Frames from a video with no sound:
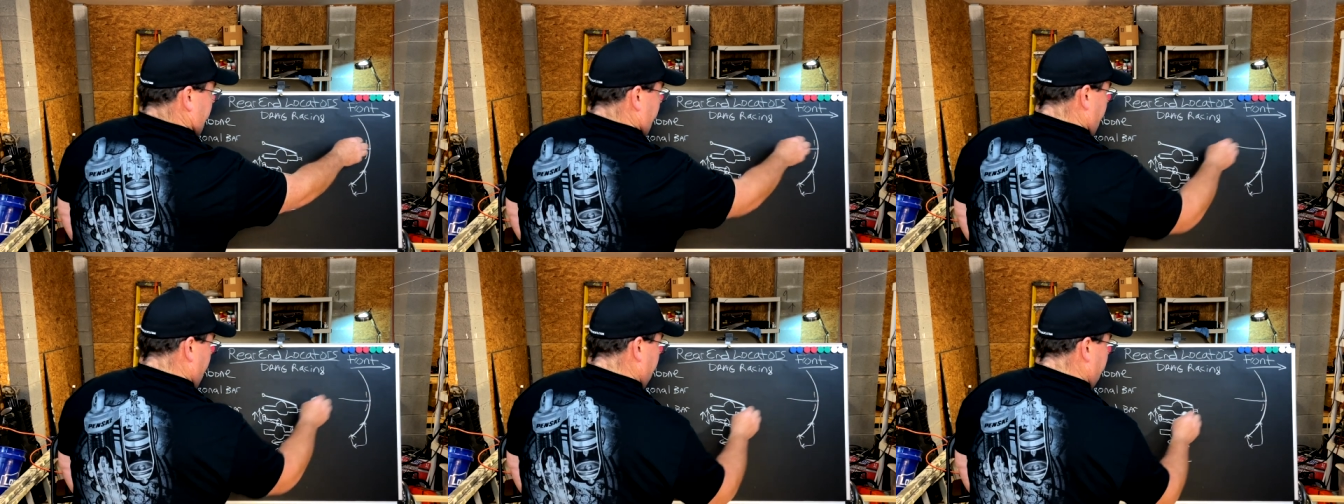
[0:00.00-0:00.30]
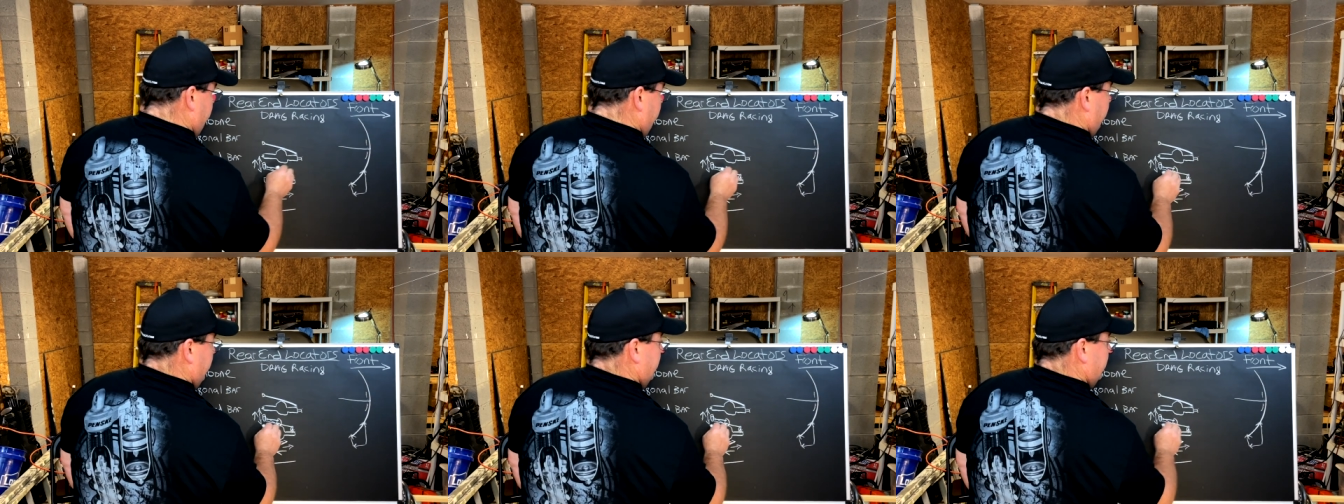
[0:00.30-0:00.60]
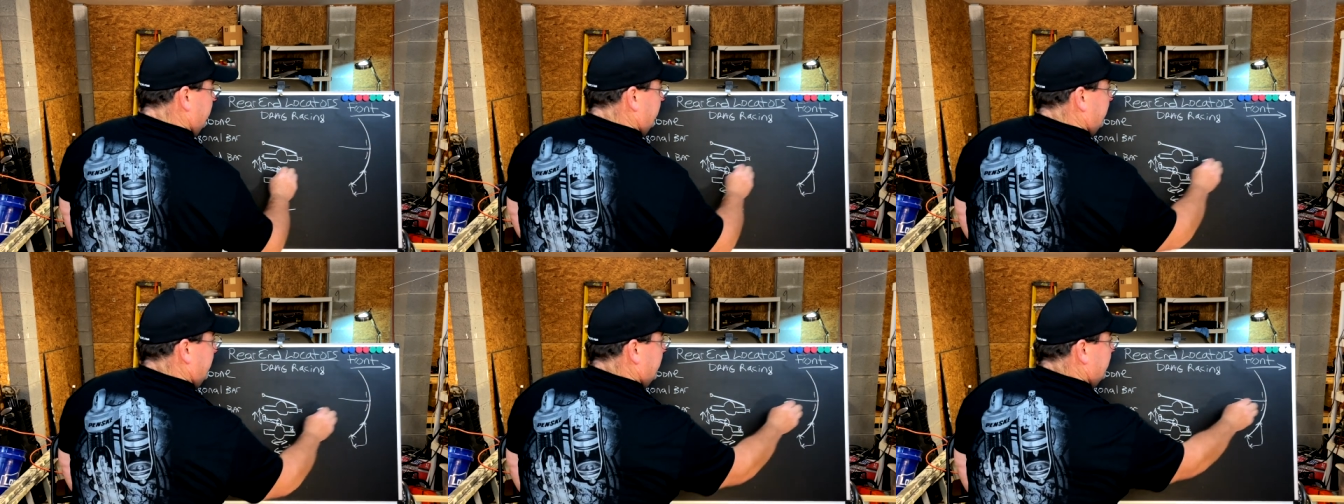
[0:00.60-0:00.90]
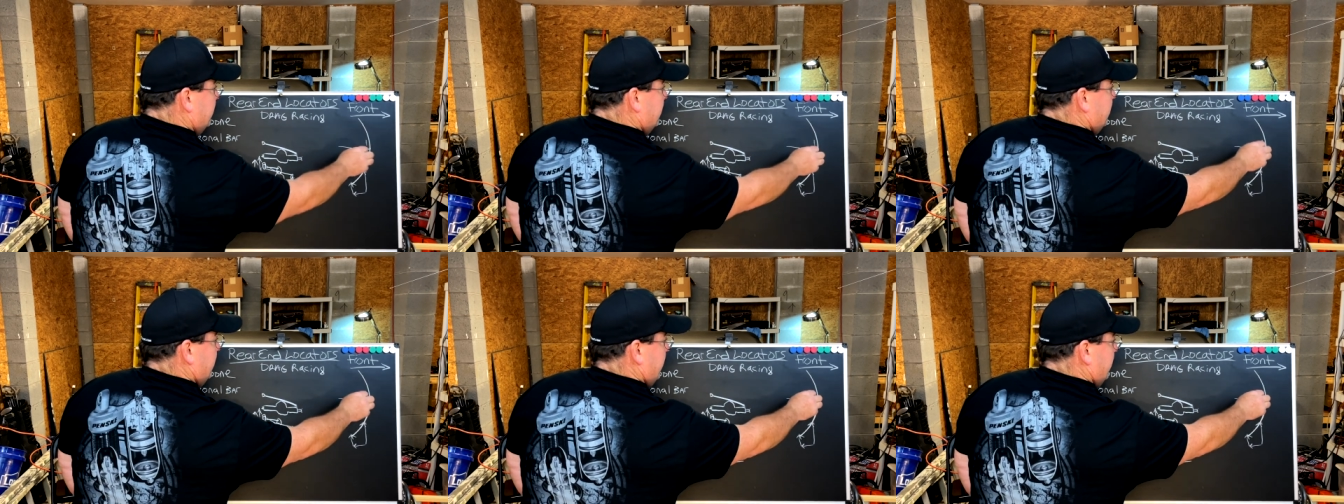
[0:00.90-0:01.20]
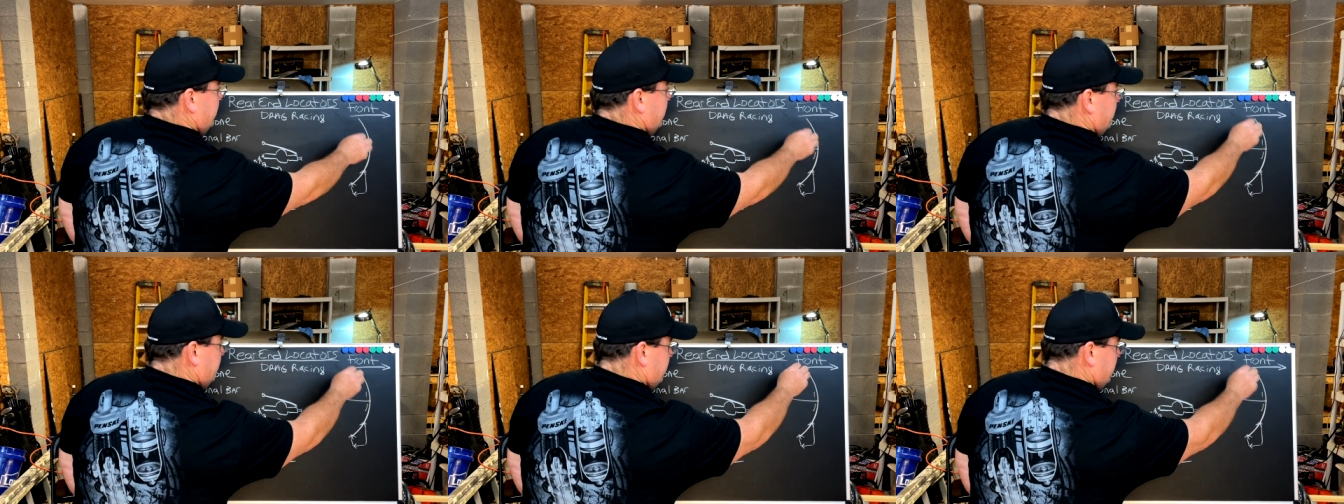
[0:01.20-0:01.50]
and get it
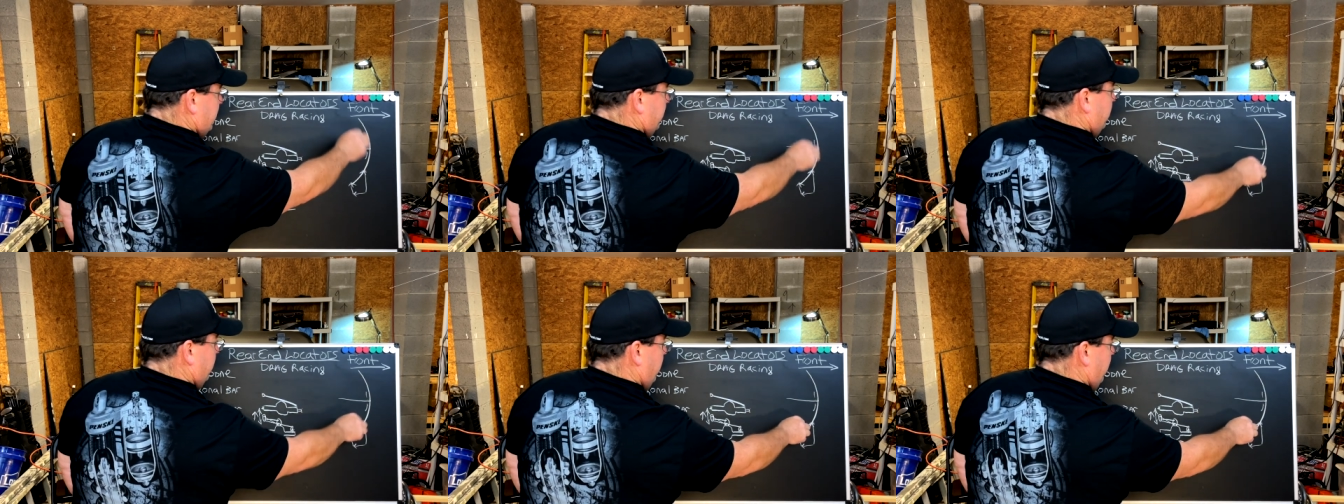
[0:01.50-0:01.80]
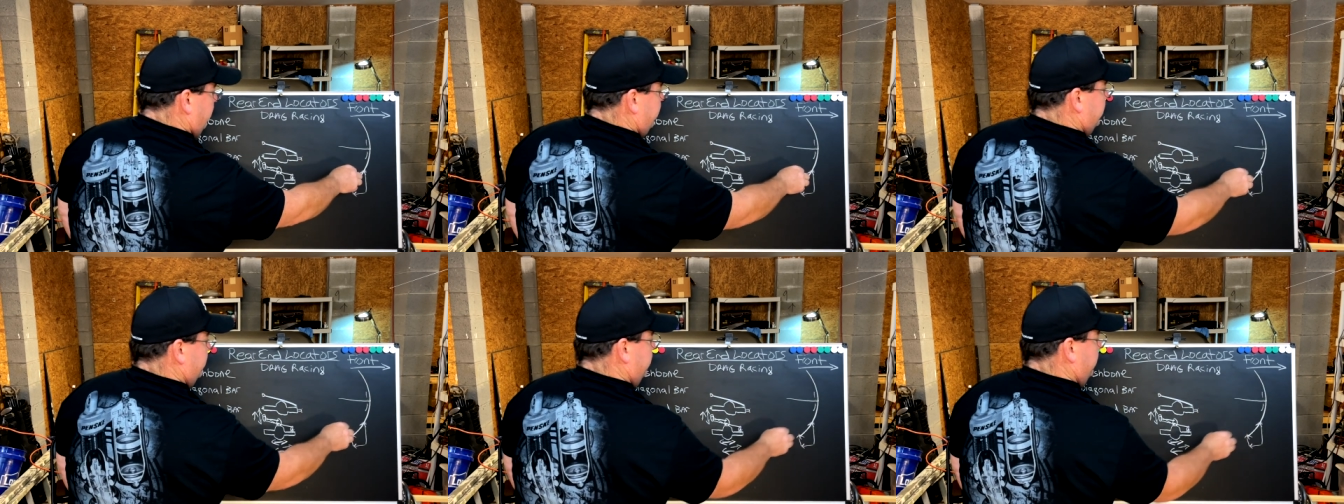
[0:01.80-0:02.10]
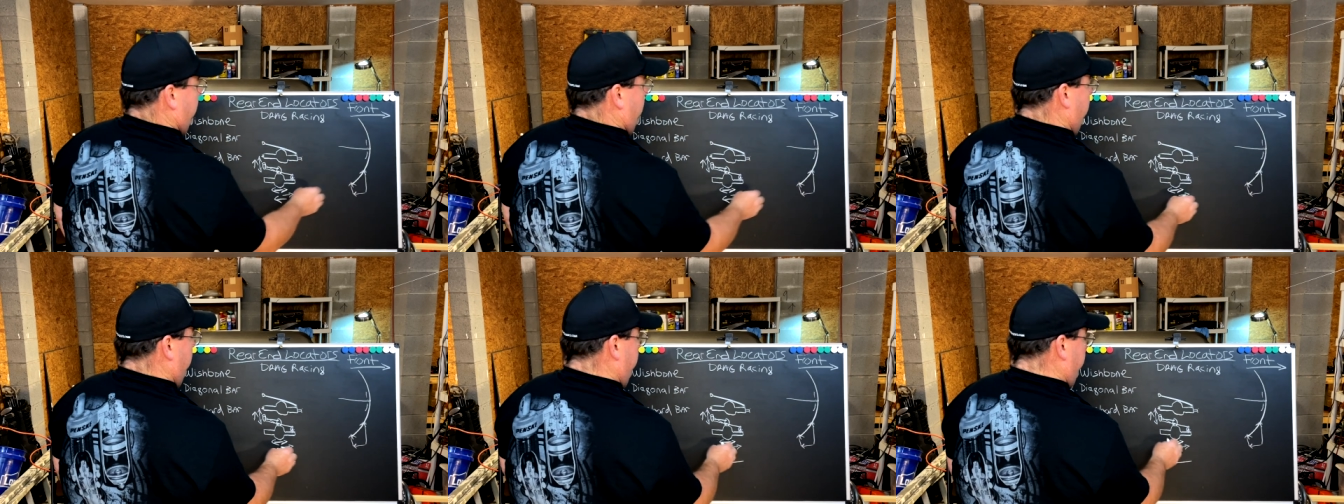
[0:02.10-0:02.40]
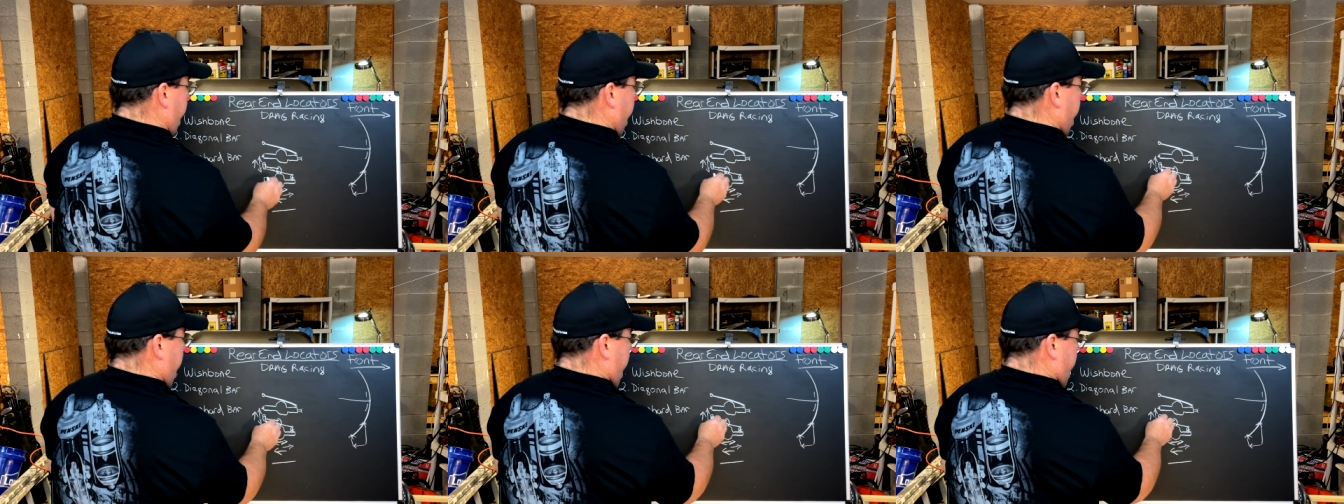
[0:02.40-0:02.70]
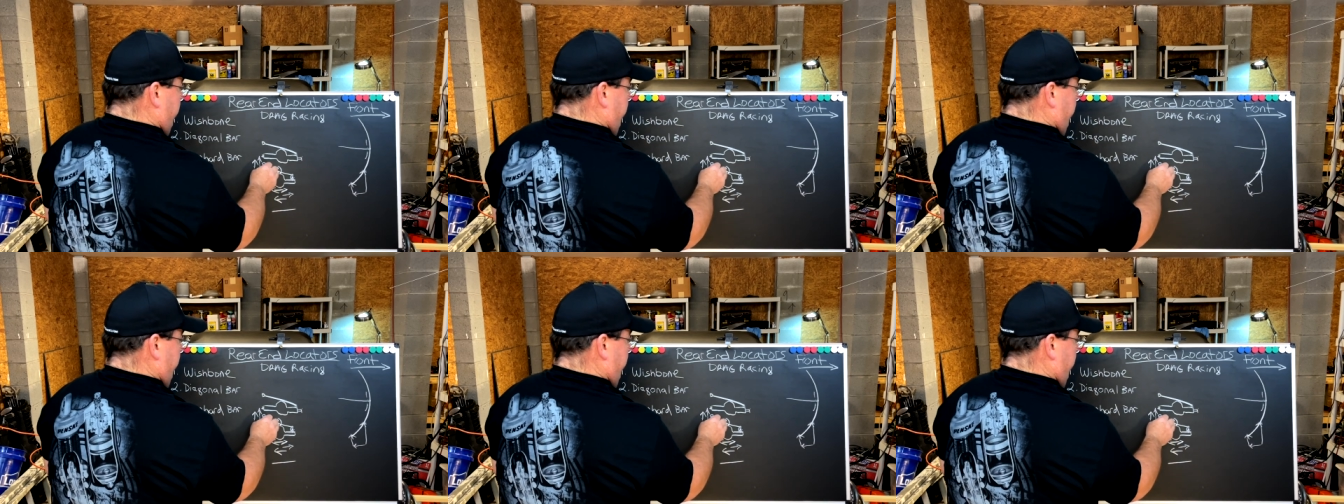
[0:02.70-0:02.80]
in the center of its arc